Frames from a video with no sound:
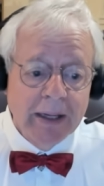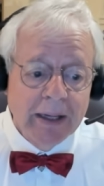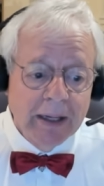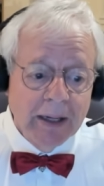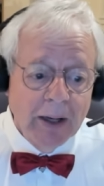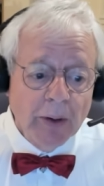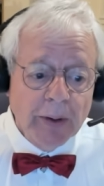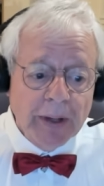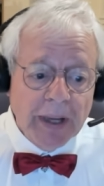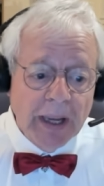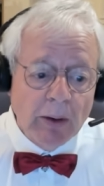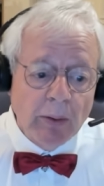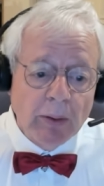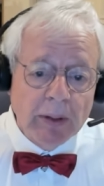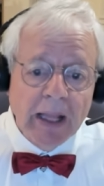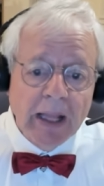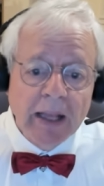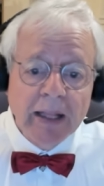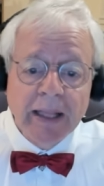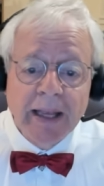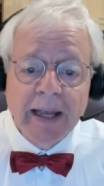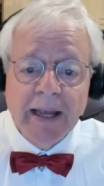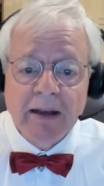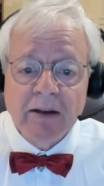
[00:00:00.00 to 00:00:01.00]
Okay, well
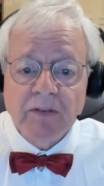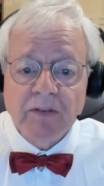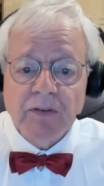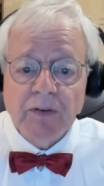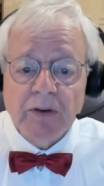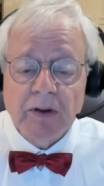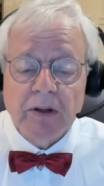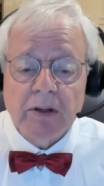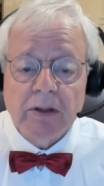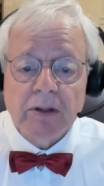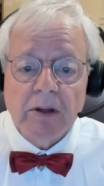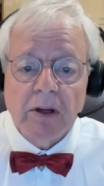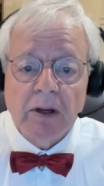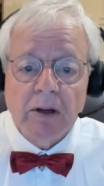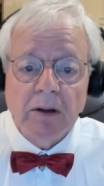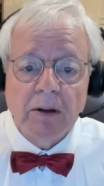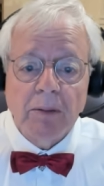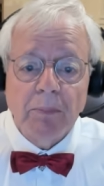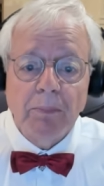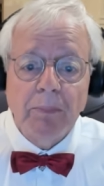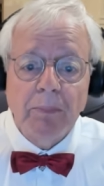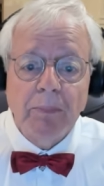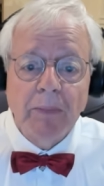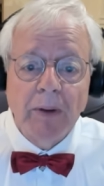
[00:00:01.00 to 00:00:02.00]
I'll have
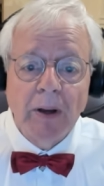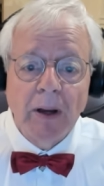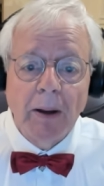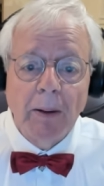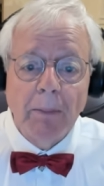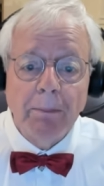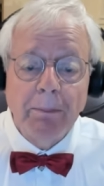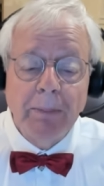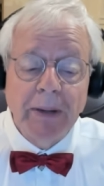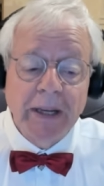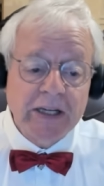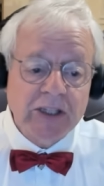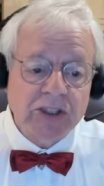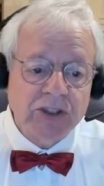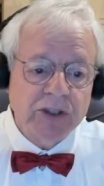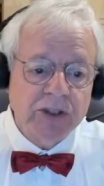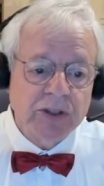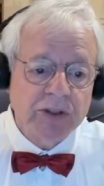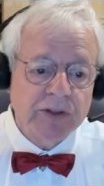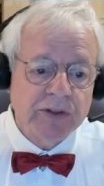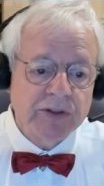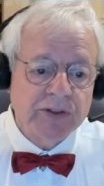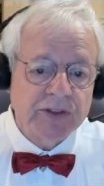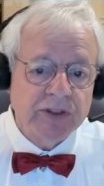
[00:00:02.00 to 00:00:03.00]
uh, uh,
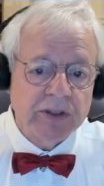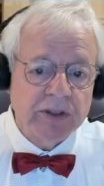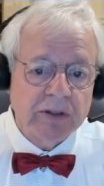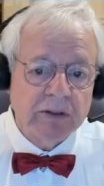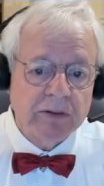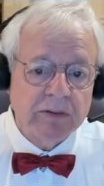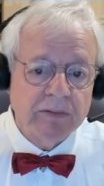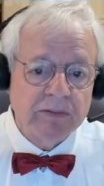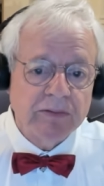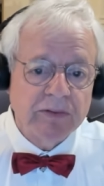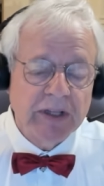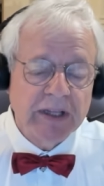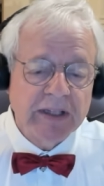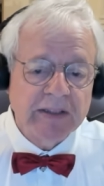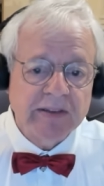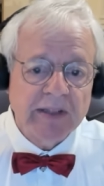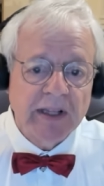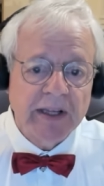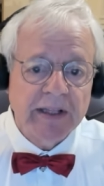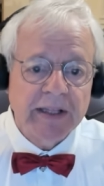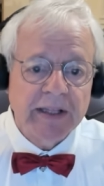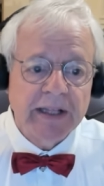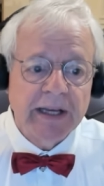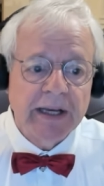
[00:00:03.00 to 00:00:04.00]
pictures and things
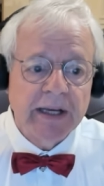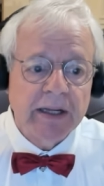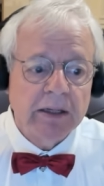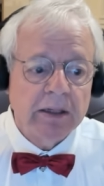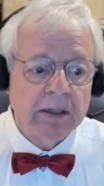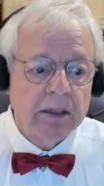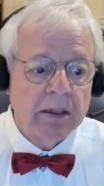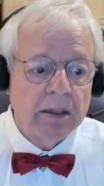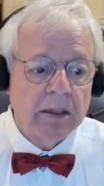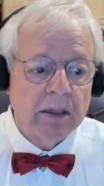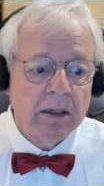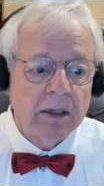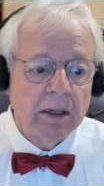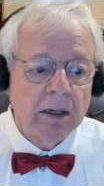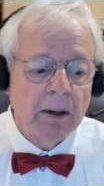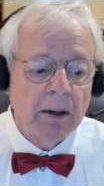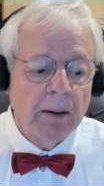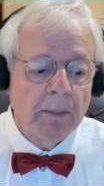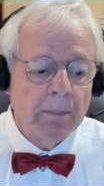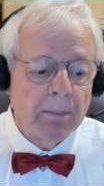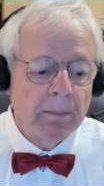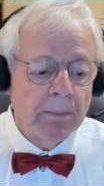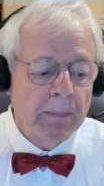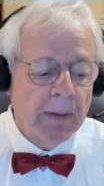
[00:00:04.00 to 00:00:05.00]
like that.
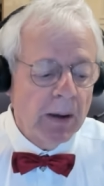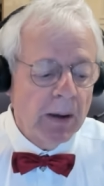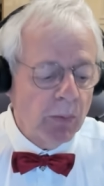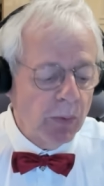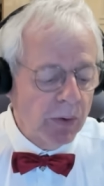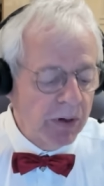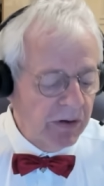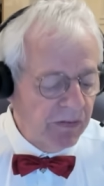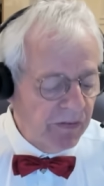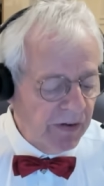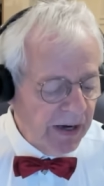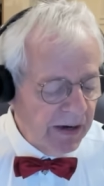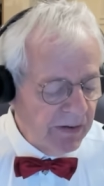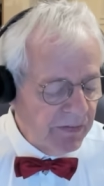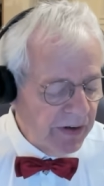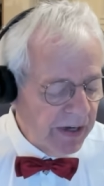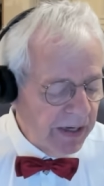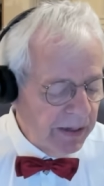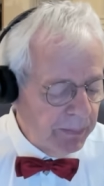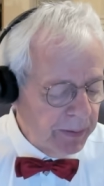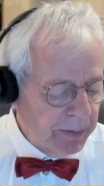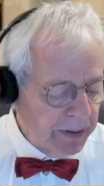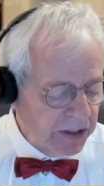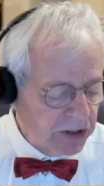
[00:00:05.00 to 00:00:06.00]
Um, I wonder if I have
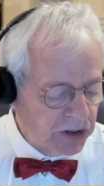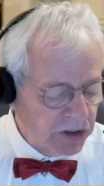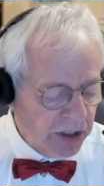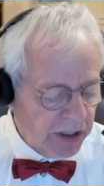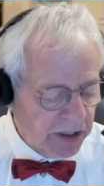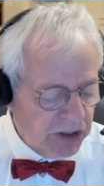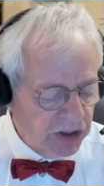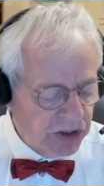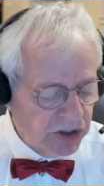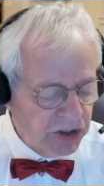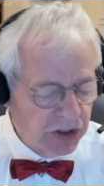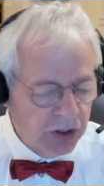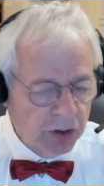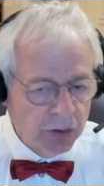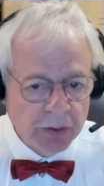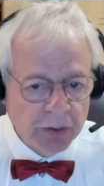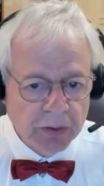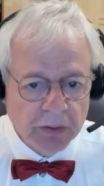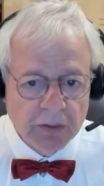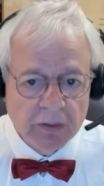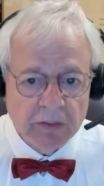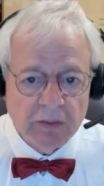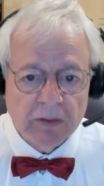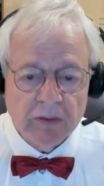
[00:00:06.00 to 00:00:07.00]
a picture I can show
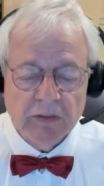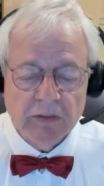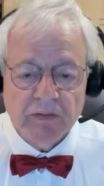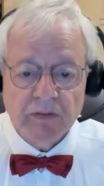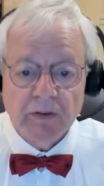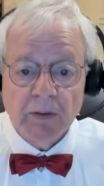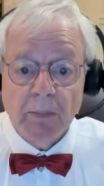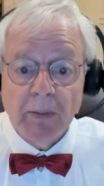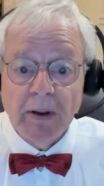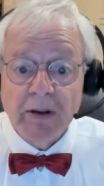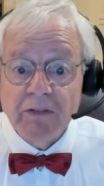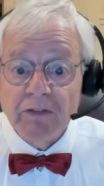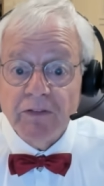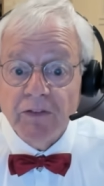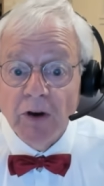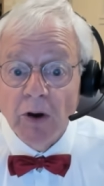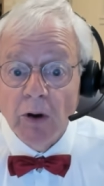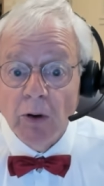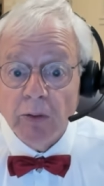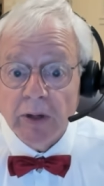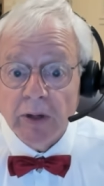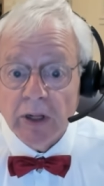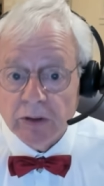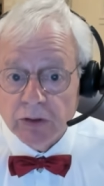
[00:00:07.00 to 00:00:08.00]
you from my
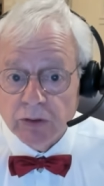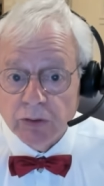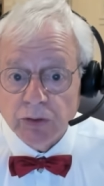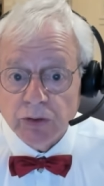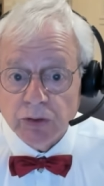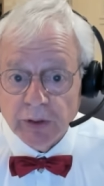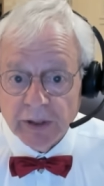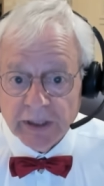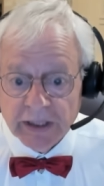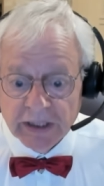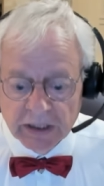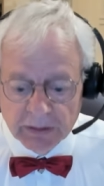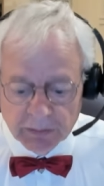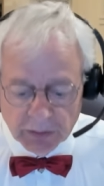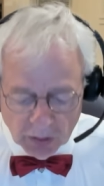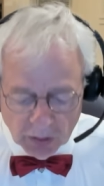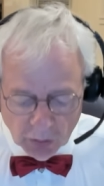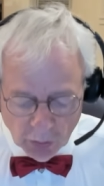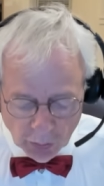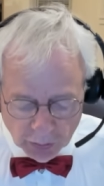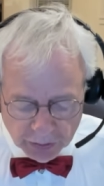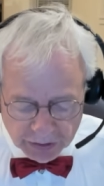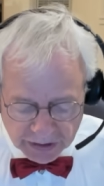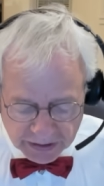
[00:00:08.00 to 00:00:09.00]
phone. I'll do it directly
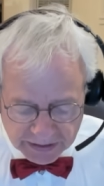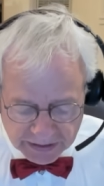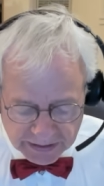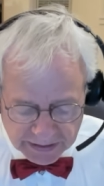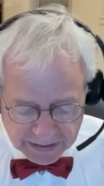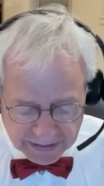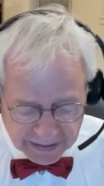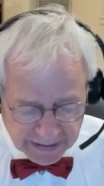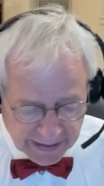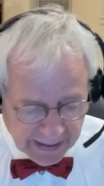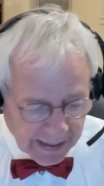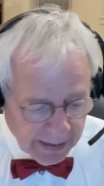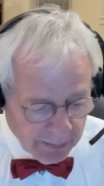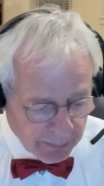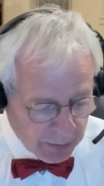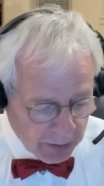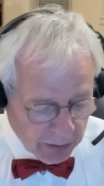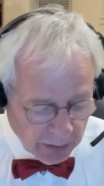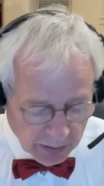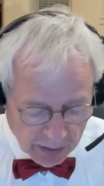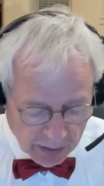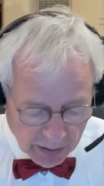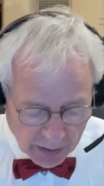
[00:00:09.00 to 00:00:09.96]
holding it to the camera,